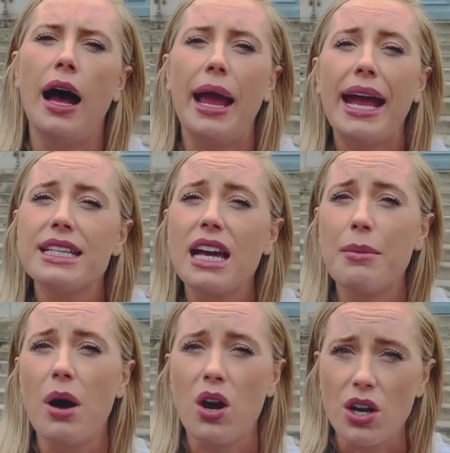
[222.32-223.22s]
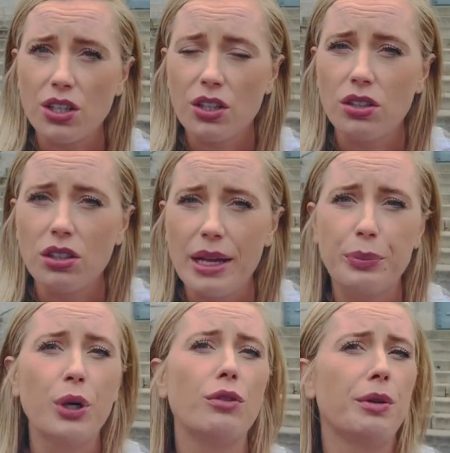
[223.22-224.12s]
anti-monarchical and
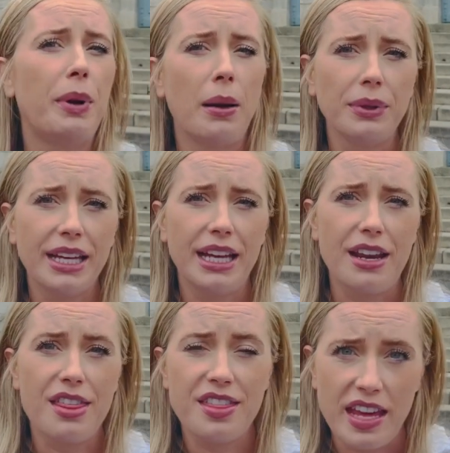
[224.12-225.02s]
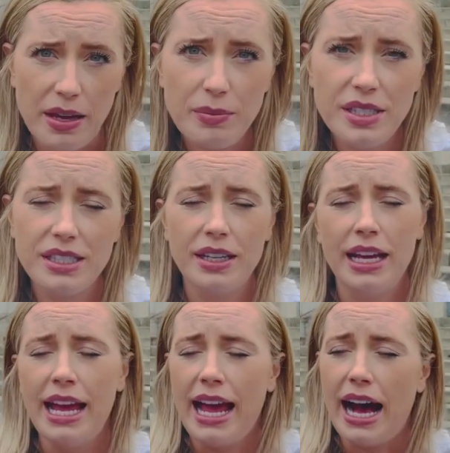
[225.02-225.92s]
pro-republican
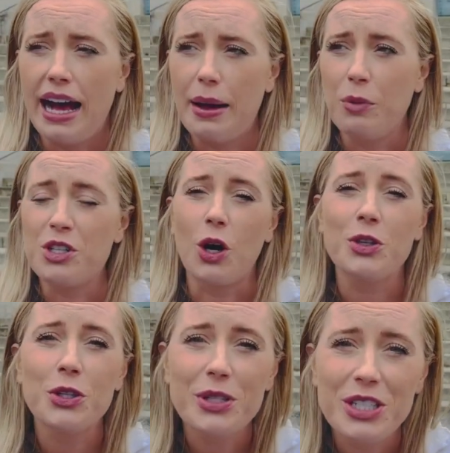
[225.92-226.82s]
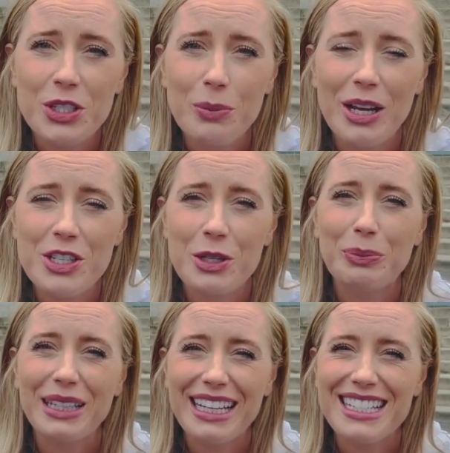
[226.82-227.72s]
themes, which also didn't do much to
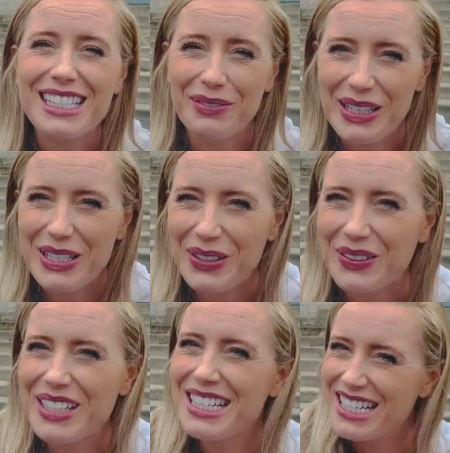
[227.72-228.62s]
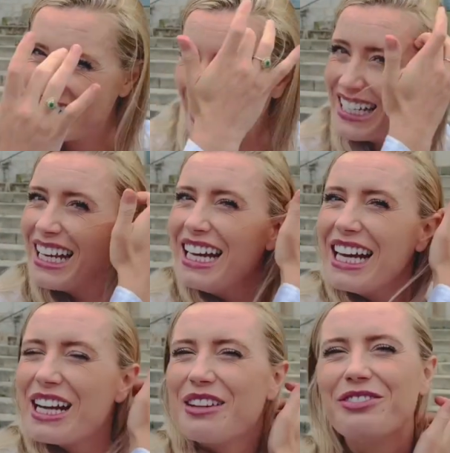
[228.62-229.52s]
please Louis XIV, the Sun King,
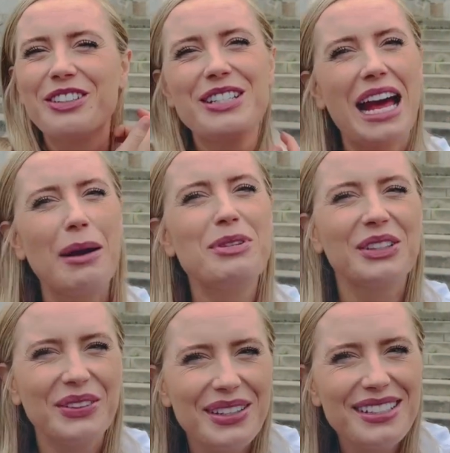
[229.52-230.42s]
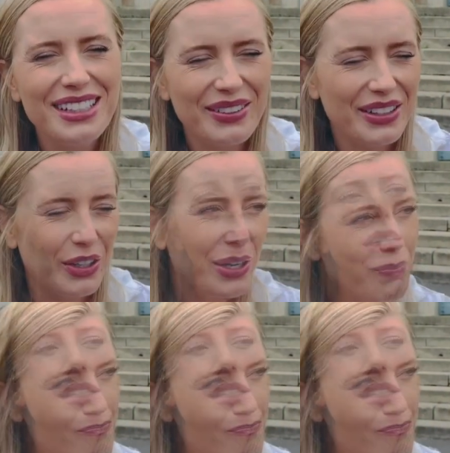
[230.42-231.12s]
kind of the first absolutist here in Europe.